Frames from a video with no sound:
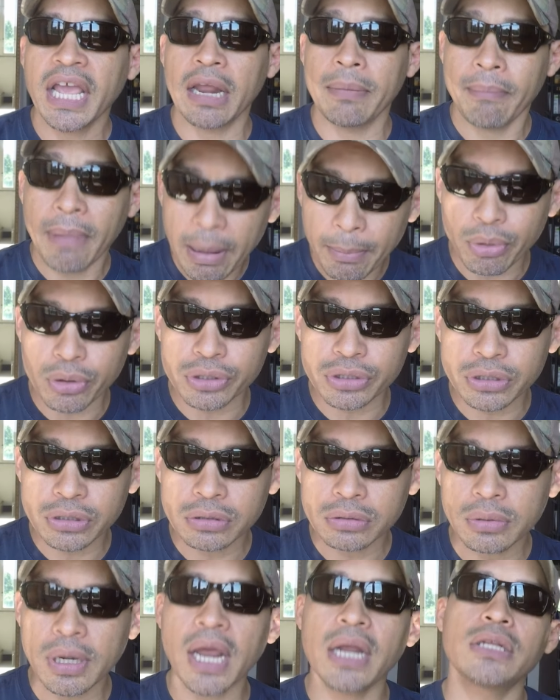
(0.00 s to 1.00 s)
and
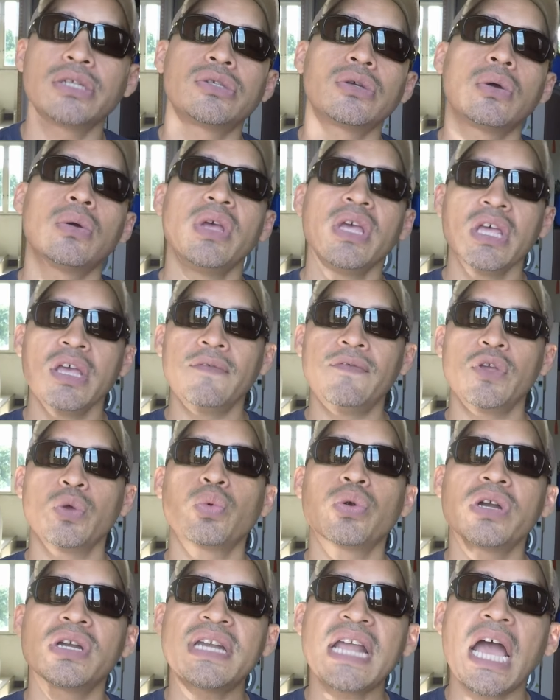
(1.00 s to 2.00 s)
members, right? So if you
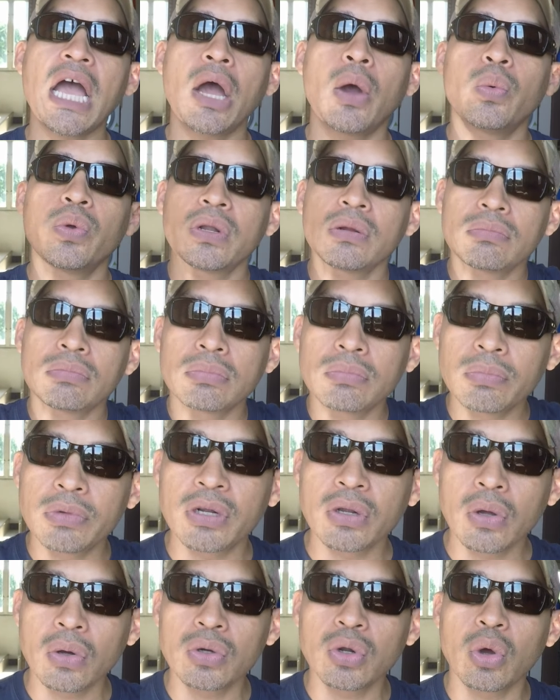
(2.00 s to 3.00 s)
weren't down with the
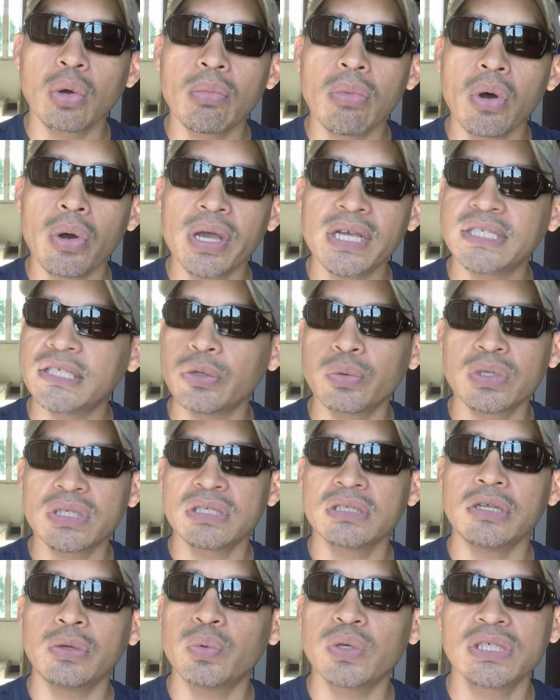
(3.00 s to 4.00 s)
with the good old boys, you
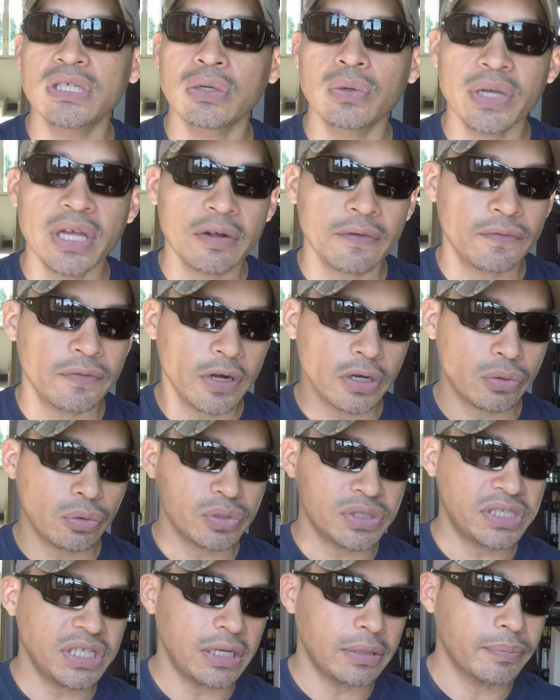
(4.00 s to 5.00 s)
wasn't you wasn't gonna get a front
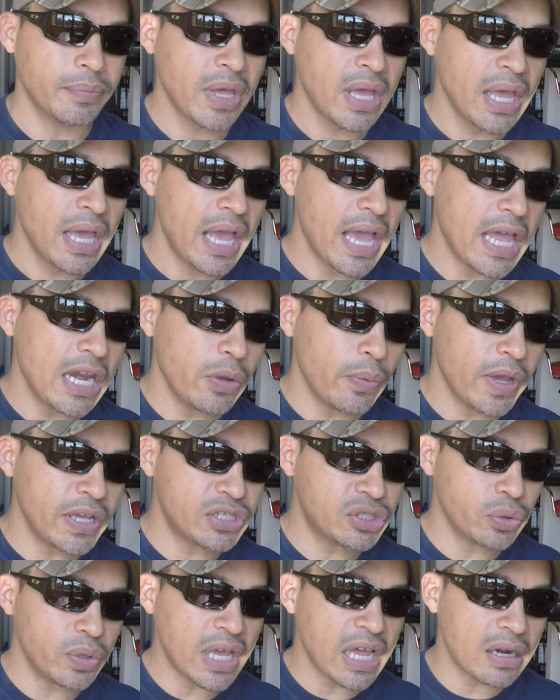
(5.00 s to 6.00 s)
row seat. Anyway,
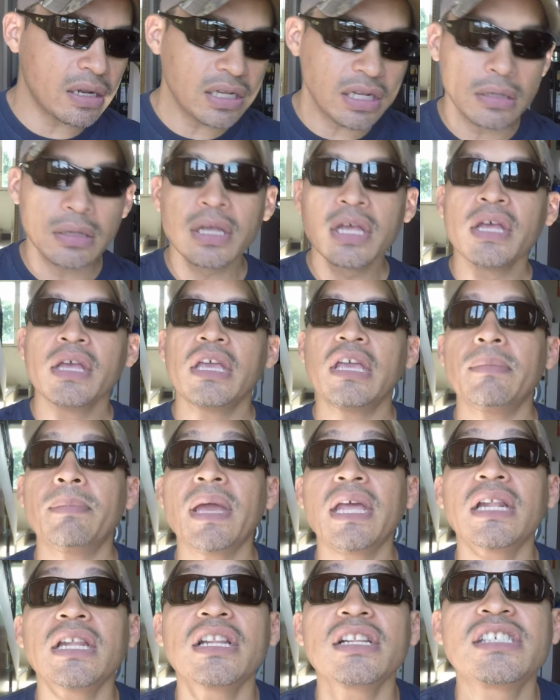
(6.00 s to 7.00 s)
so he had a little, he
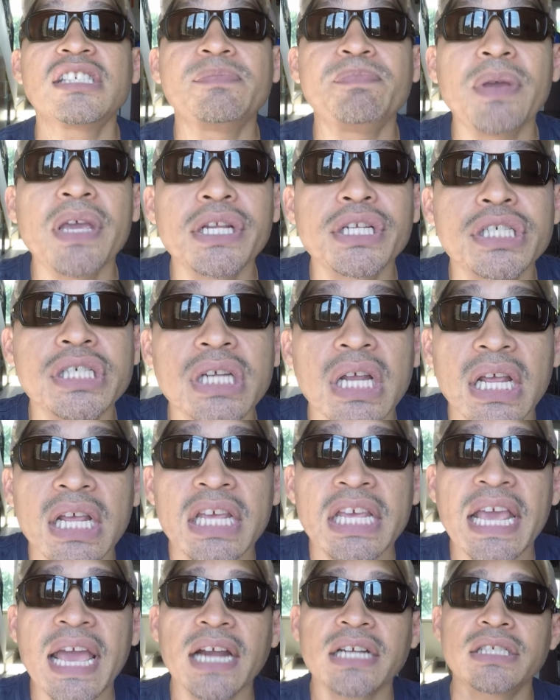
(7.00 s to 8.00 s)
made a little speech.
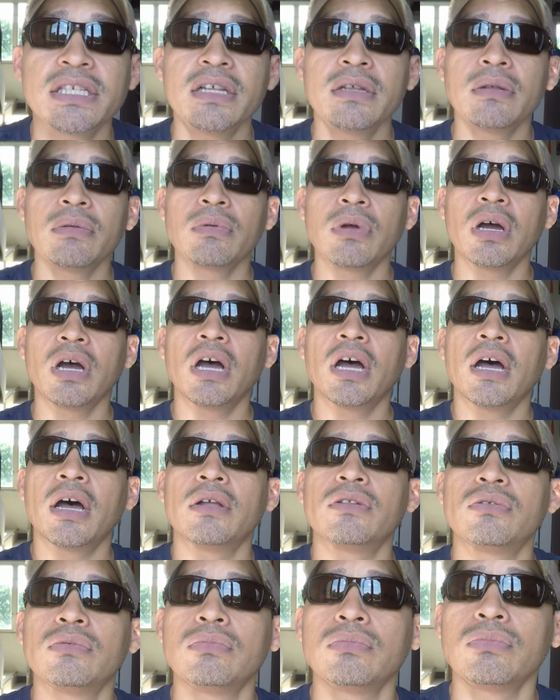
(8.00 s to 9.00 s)
He actually.
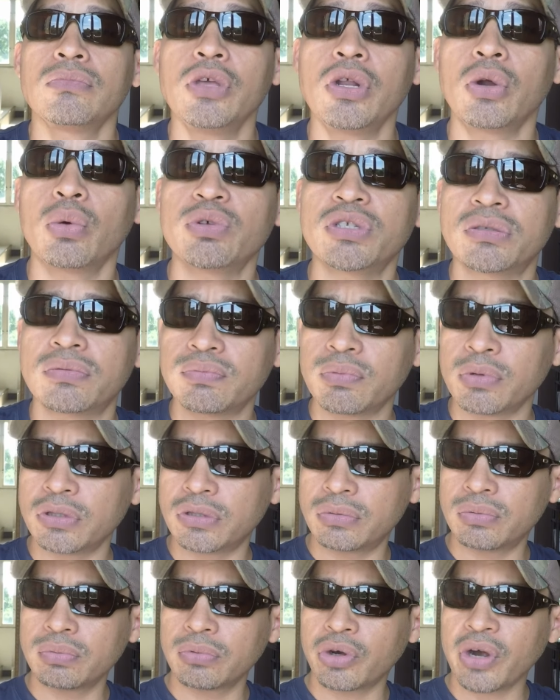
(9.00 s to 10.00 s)
Uh, you know, was,
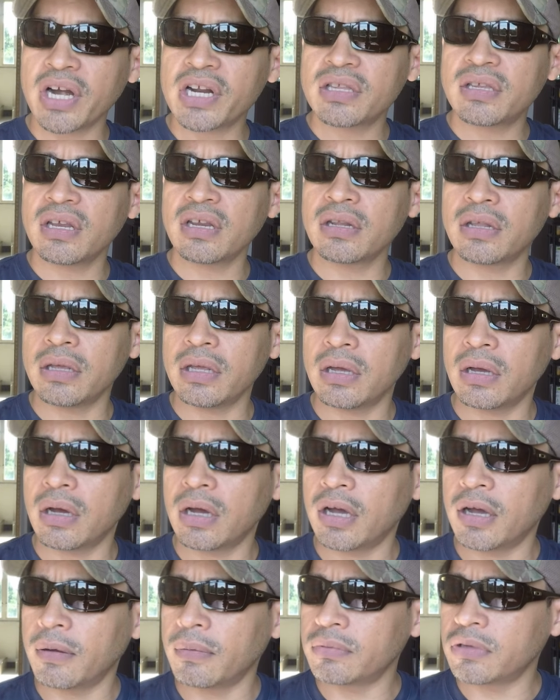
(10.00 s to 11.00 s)
was crediting the
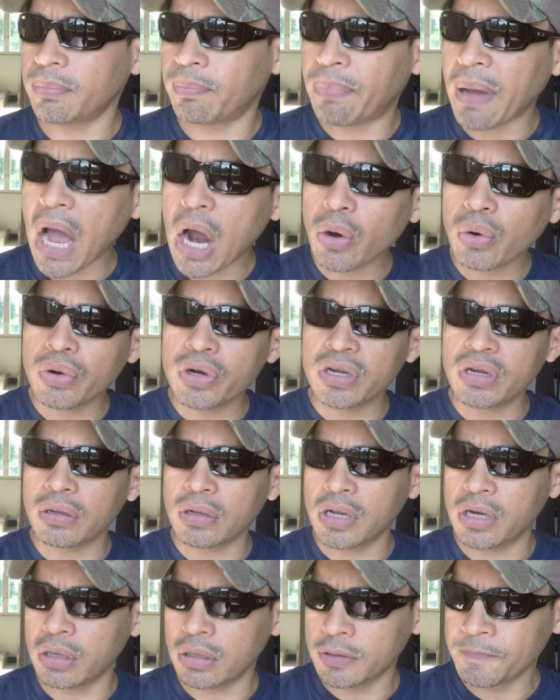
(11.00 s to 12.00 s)
uh, the power and
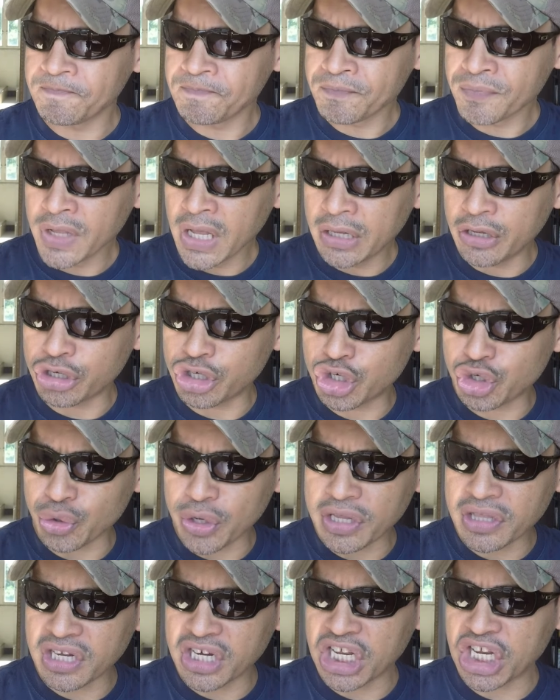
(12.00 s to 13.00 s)
the, and the, the
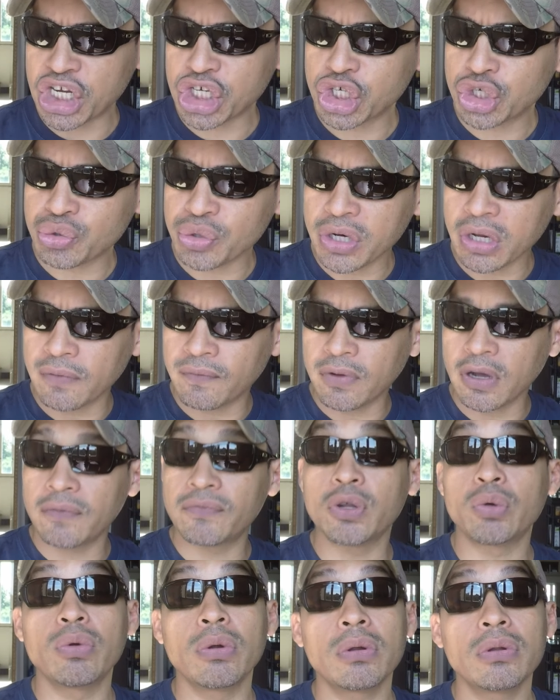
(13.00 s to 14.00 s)
strength and the history of,
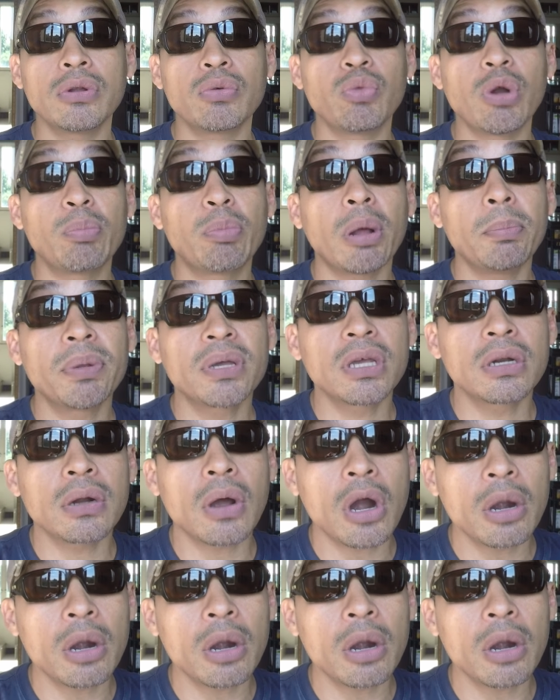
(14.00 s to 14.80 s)
of the, Re- the Republican